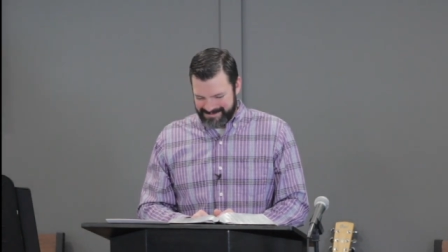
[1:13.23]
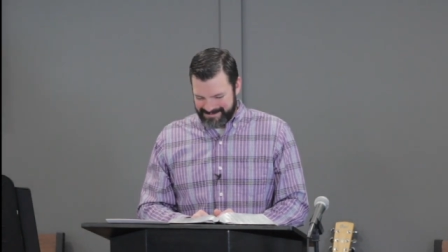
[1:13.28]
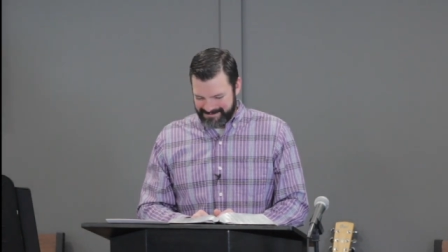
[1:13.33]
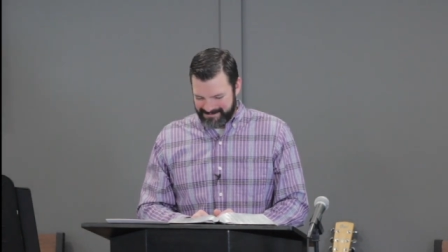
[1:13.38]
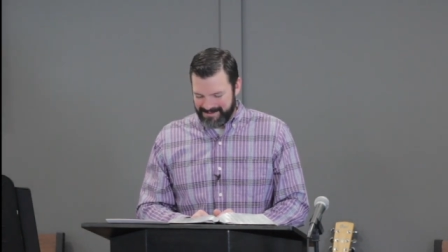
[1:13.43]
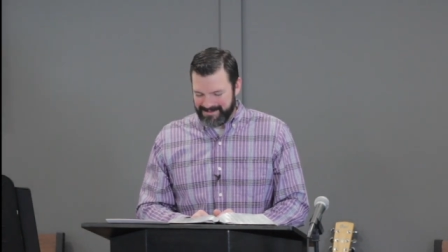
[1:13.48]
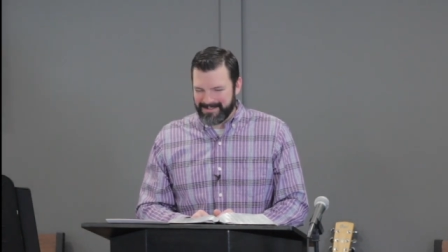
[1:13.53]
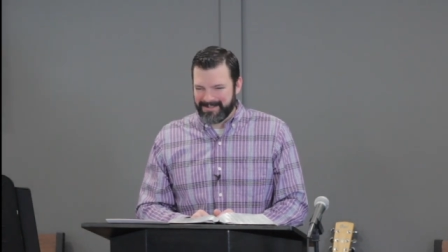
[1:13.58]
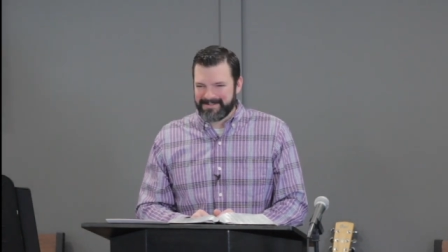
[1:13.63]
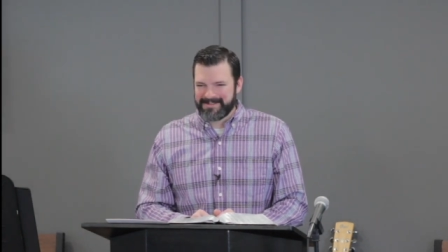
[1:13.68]

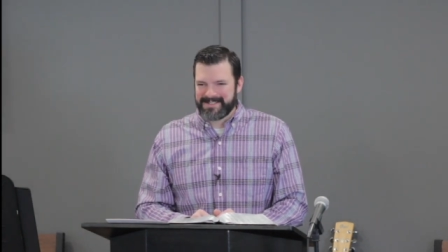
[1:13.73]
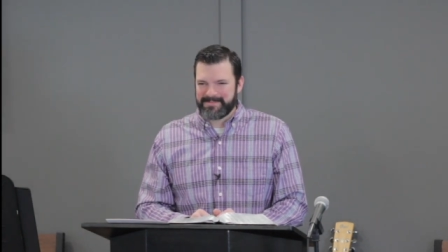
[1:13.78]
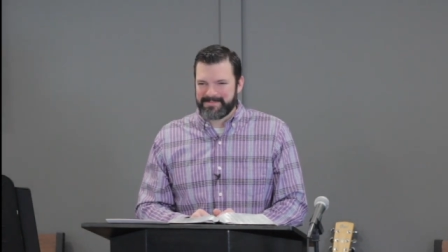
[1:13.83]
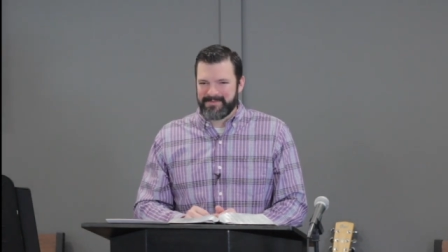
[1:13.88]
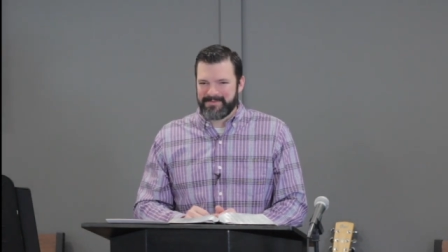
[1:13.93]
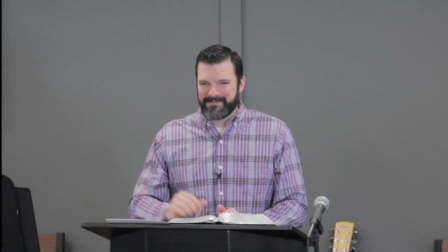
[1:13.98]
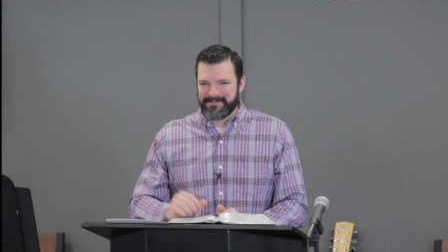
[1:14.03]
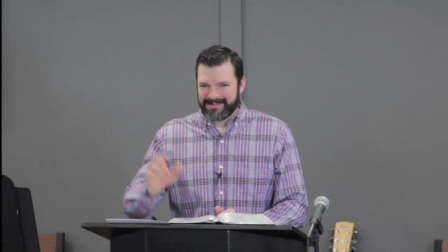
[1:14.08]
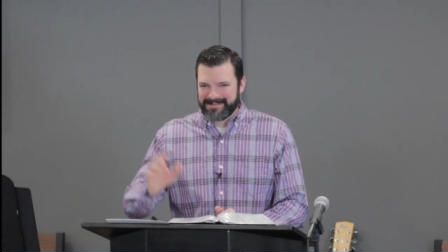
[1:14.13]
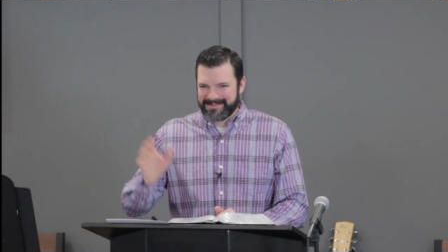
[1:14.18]
well, I'll just be
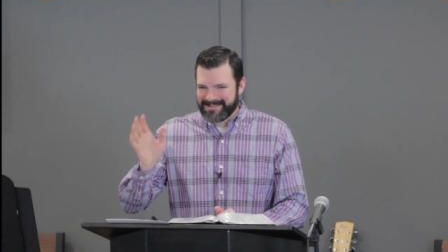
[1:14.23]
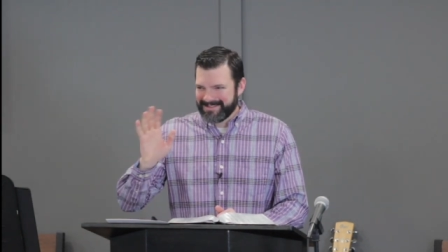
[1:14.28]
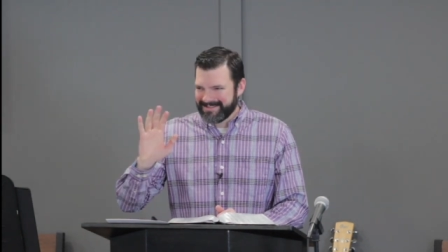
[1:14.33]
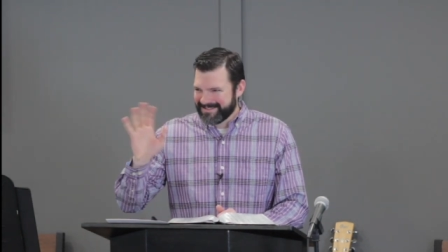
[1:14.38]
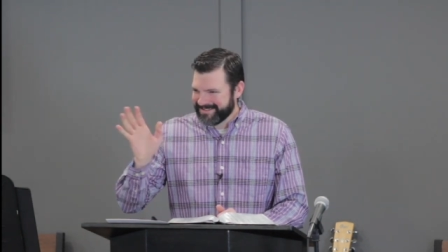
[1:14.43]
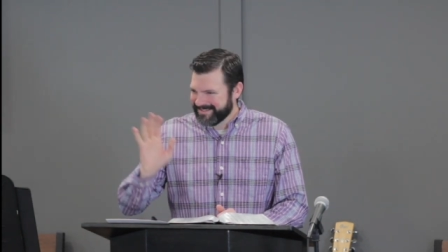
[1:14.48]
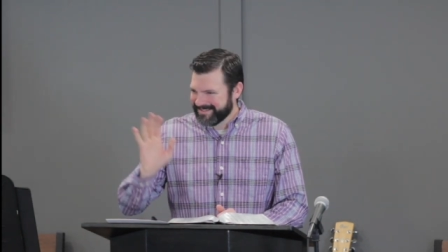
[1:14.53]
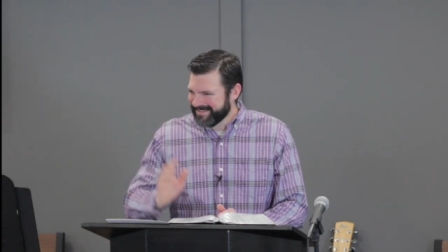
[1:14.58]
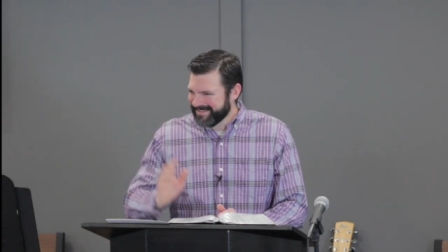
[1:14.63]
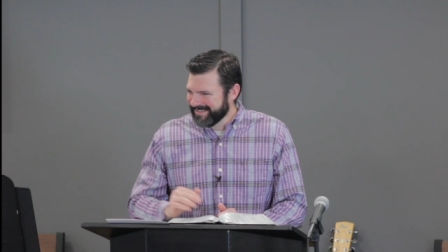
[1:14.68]
friendly
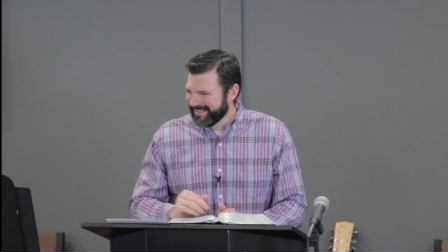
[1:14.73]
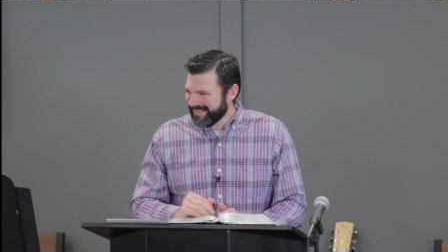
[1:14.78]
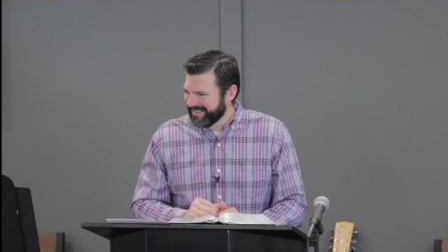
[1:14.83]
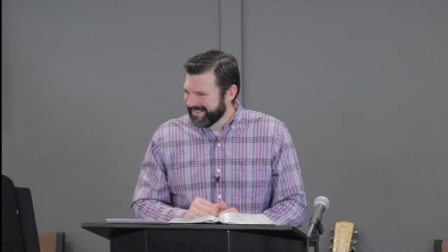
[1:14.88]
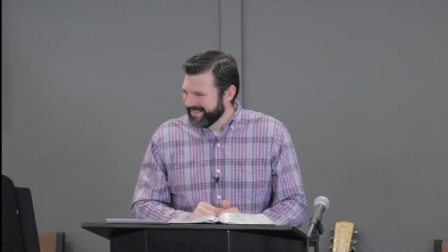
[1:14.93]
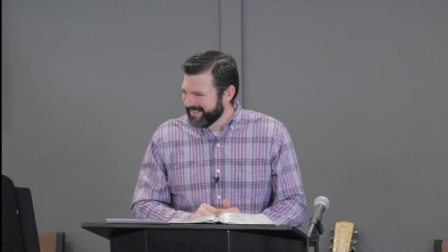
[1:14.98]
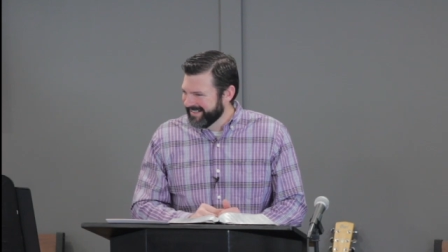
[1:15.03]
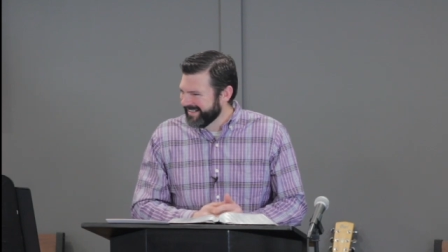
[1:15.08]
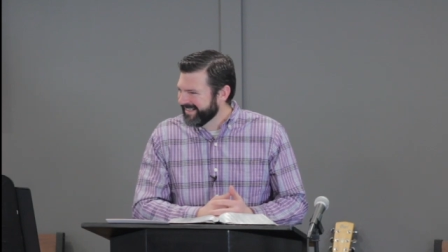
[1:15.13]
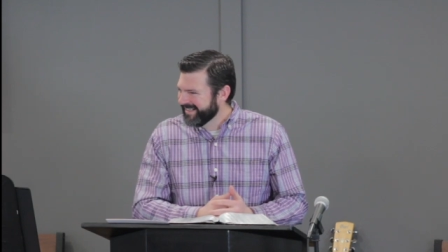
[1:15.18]
and